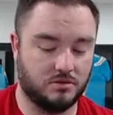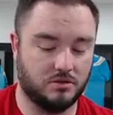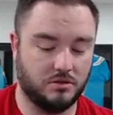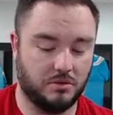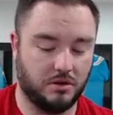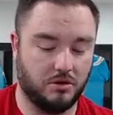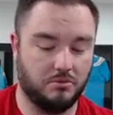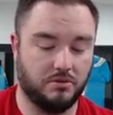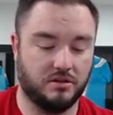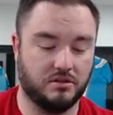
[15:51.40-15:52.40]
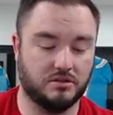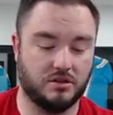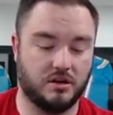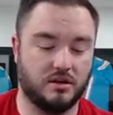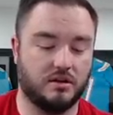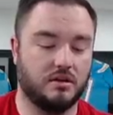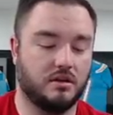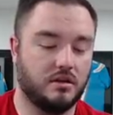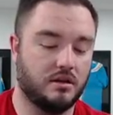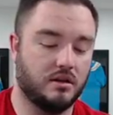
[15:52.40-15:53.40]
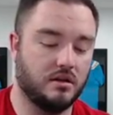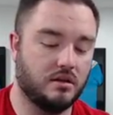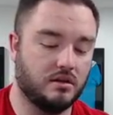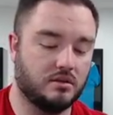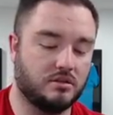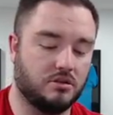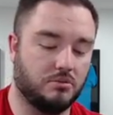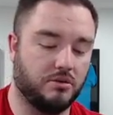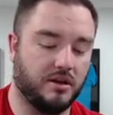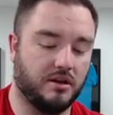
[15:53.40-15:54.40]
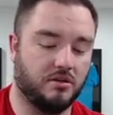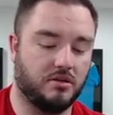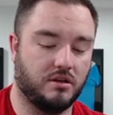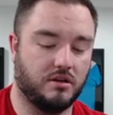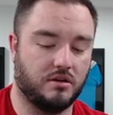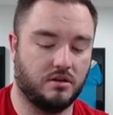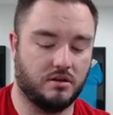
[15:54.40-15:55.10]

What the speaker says: There we go. Blake Lizotte. Still playing out there.